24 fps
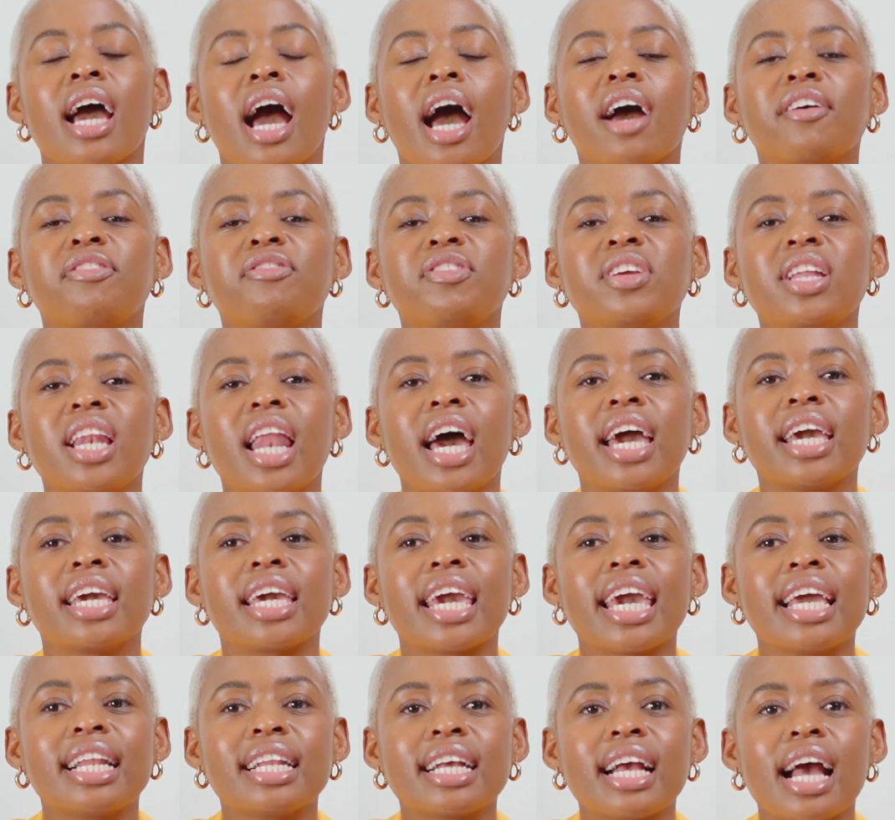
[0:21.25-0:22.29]
I feel
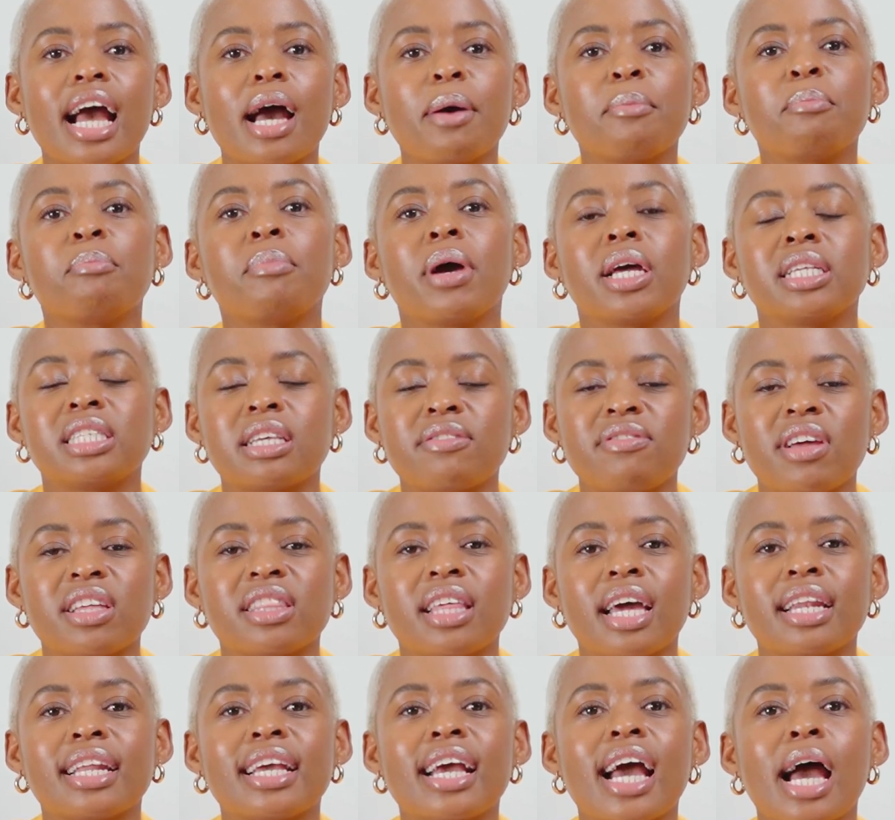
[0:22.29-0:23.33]
like income and stuff
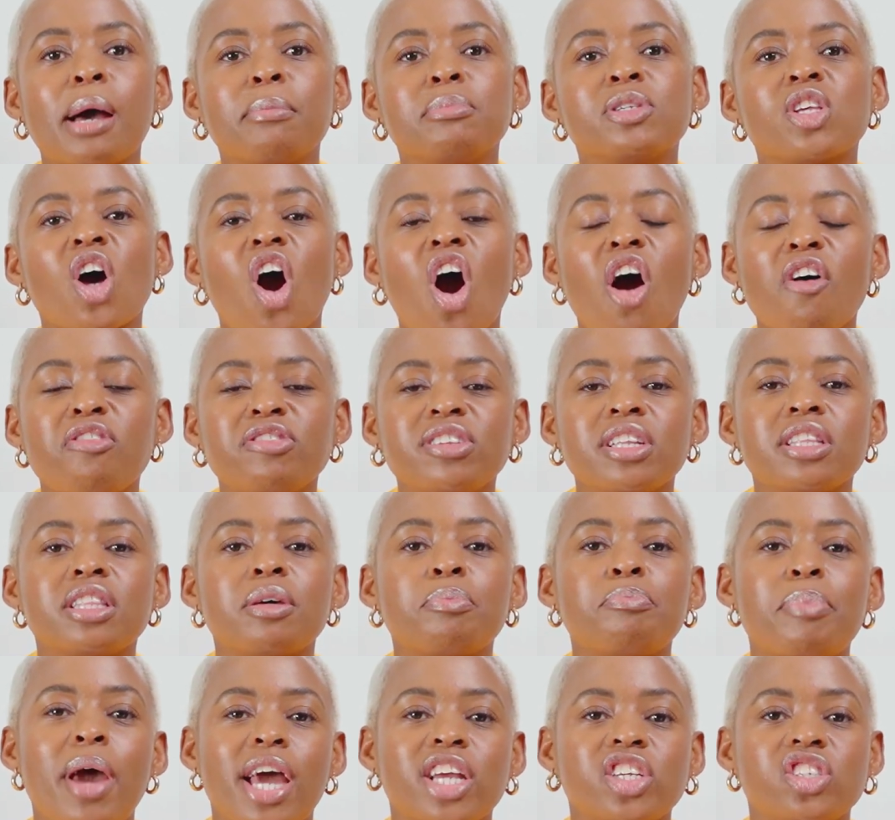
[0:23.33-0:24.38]
like that comes after
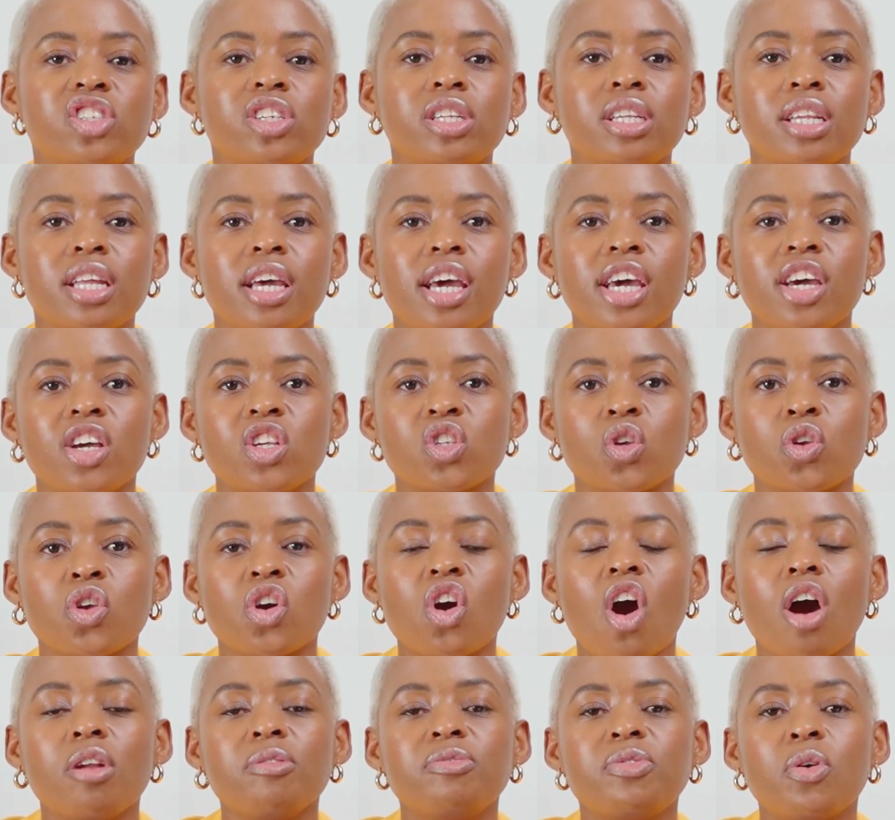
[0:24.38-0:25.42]
the passion, so you
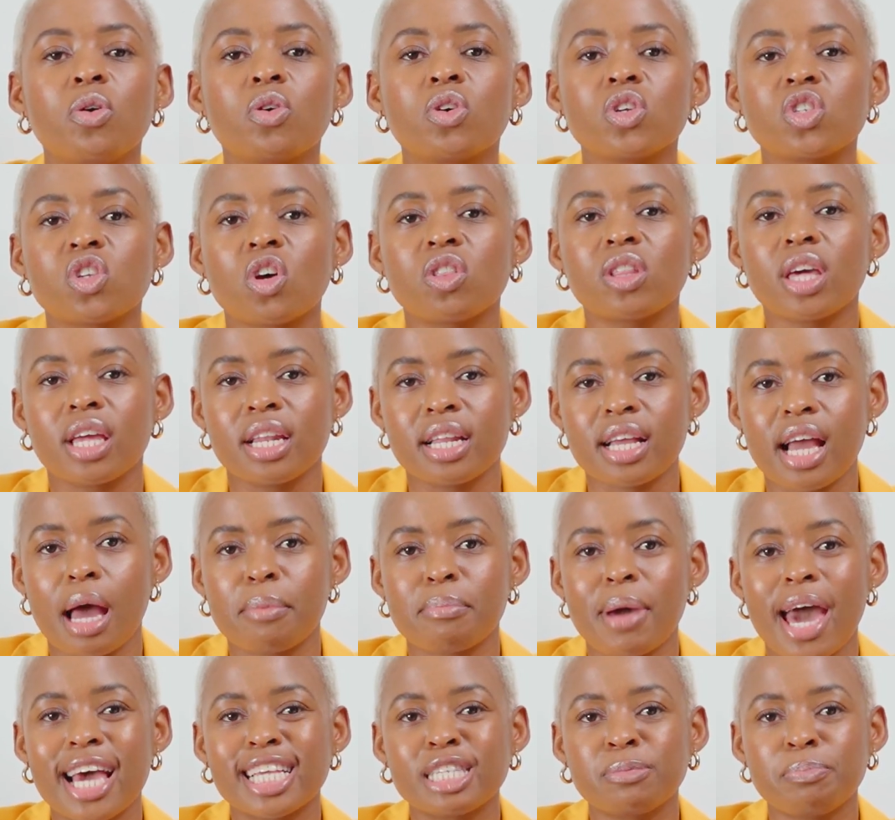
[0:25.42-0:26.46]
can't focus on the
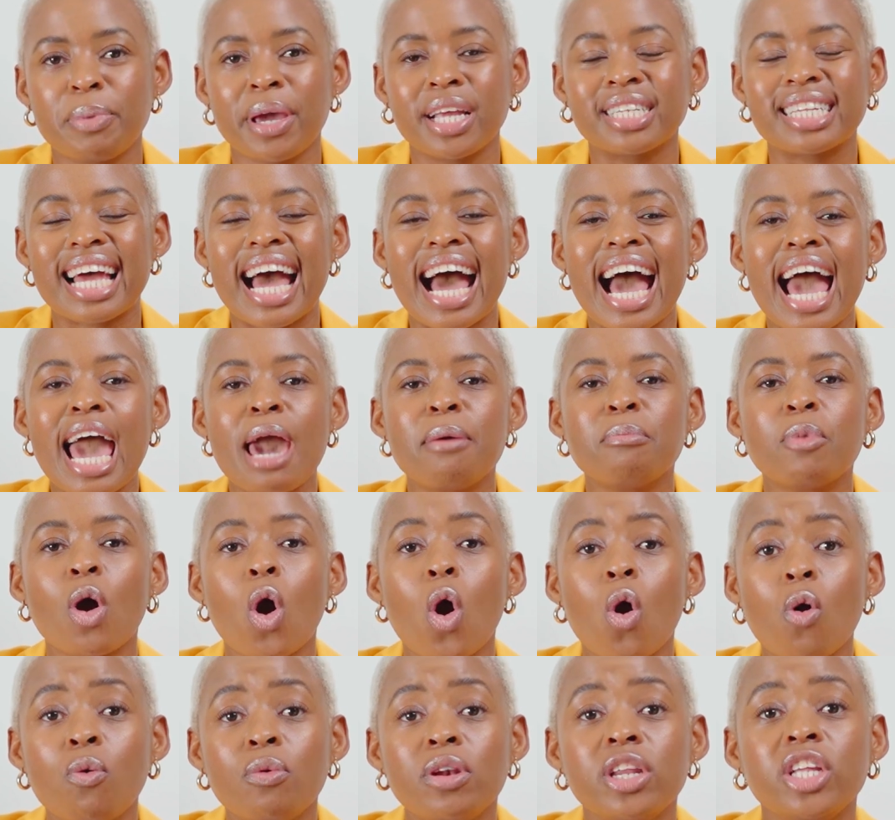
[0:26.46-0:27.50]
income aspect. I'm
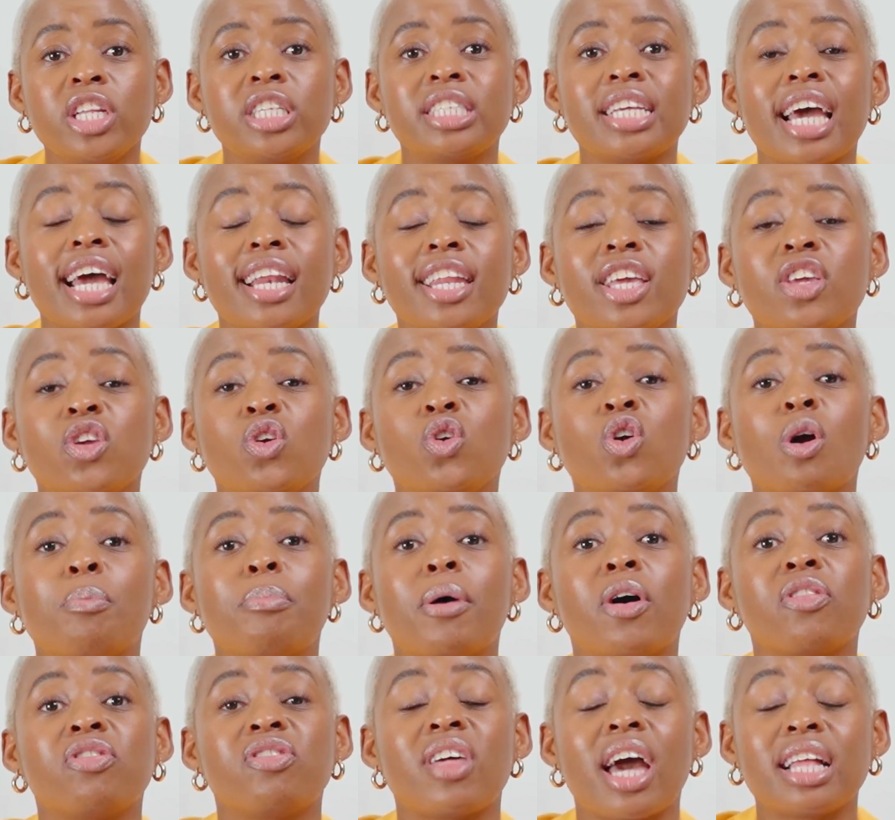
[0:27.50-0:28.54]
only telling you
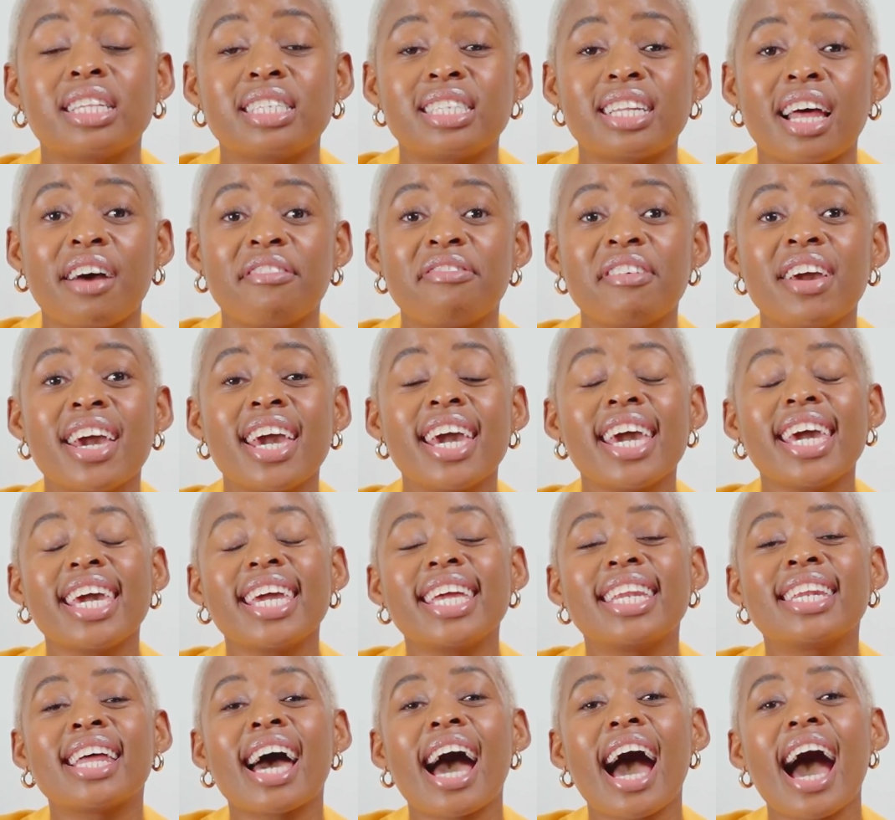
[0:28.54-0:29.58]
about that stuff
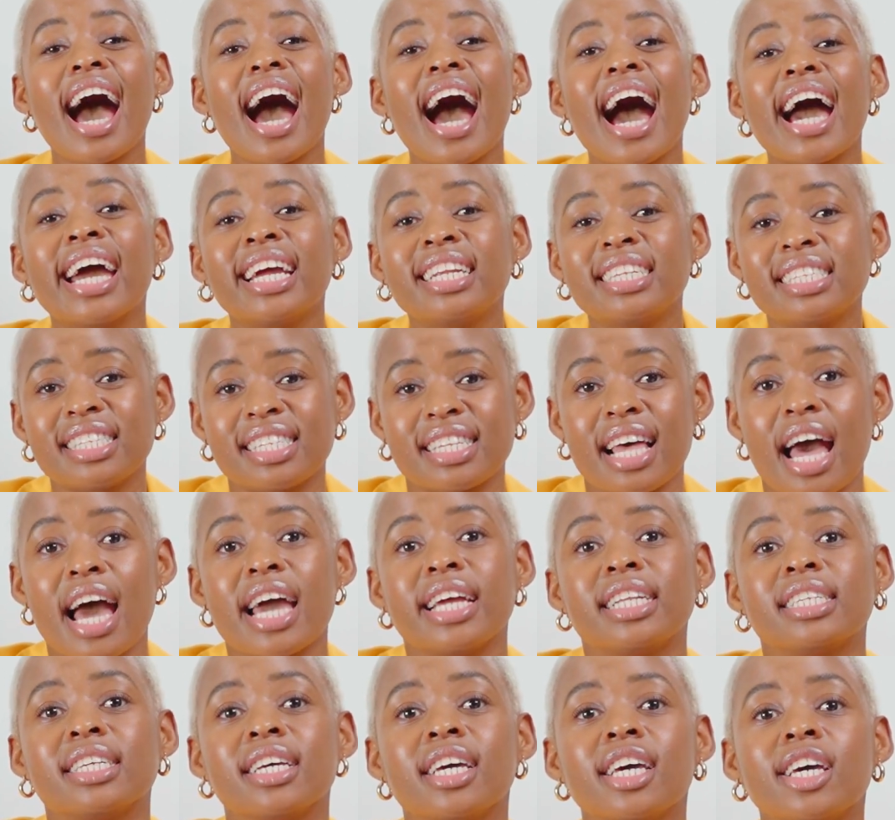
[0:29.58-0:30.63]
in
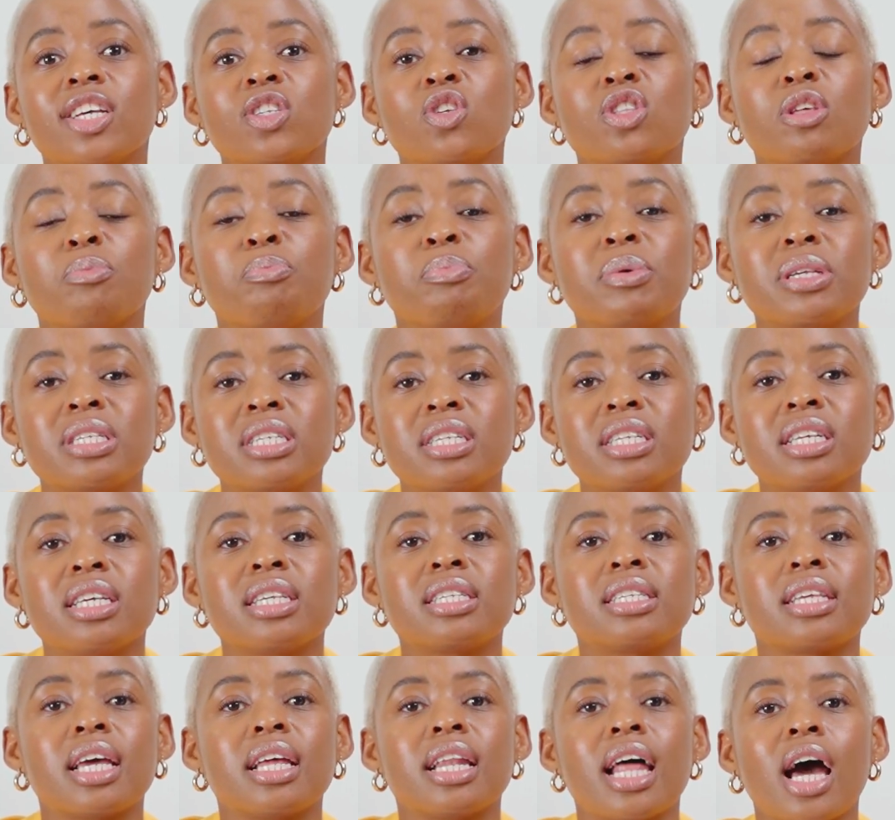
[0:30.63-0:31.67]
hindsight, so the
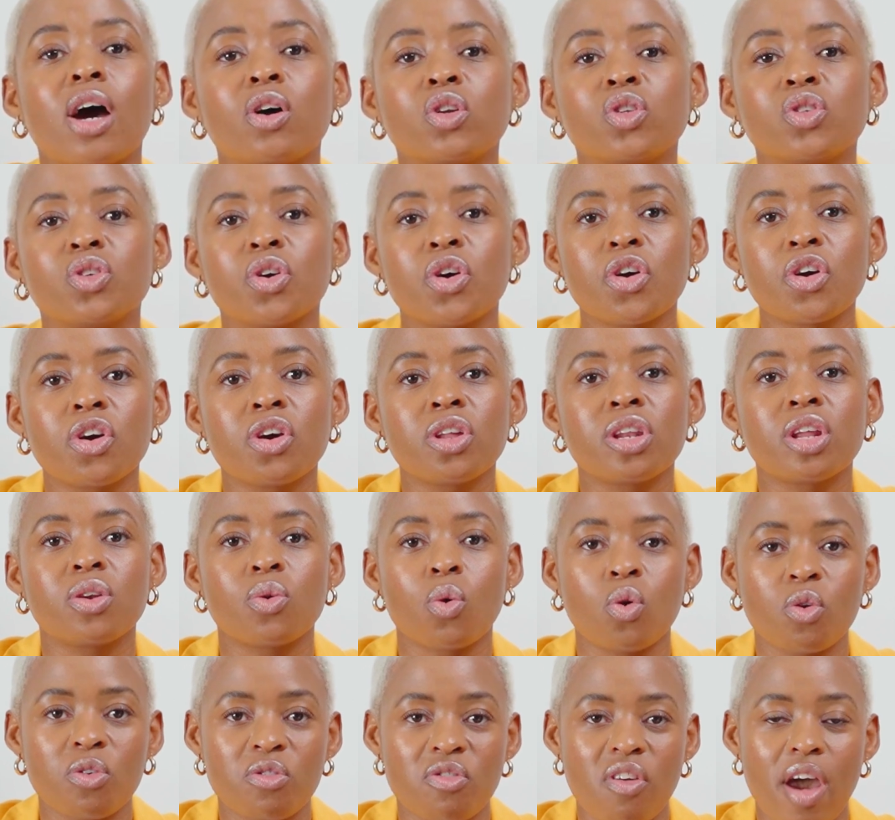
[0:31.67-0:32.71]
business and how to earn and
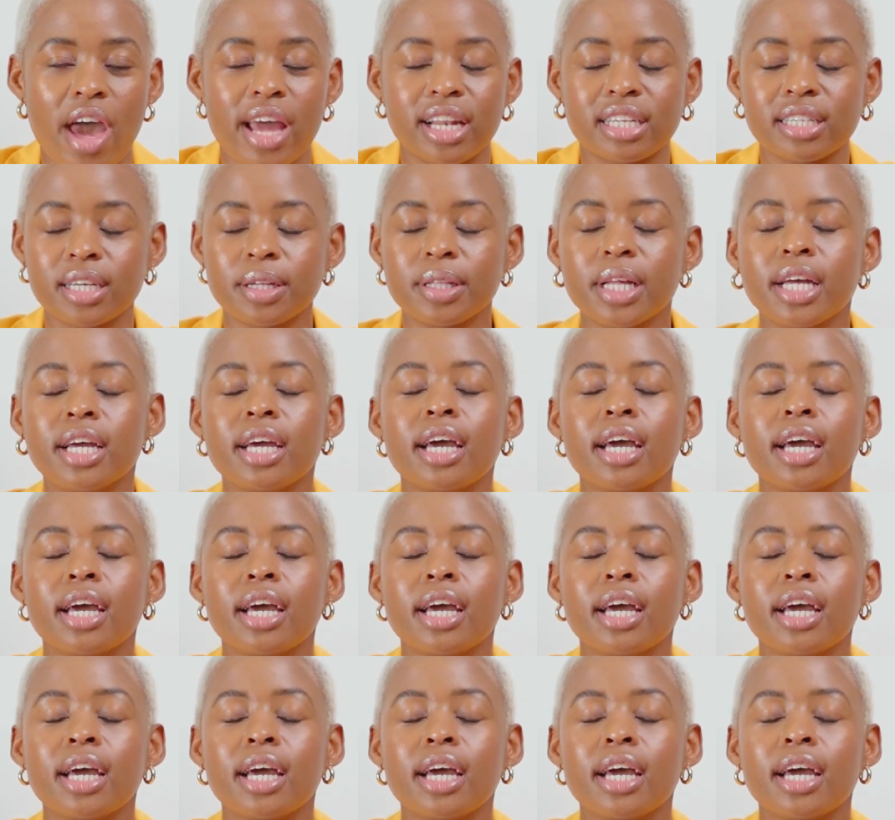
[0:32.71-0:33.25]
all of that.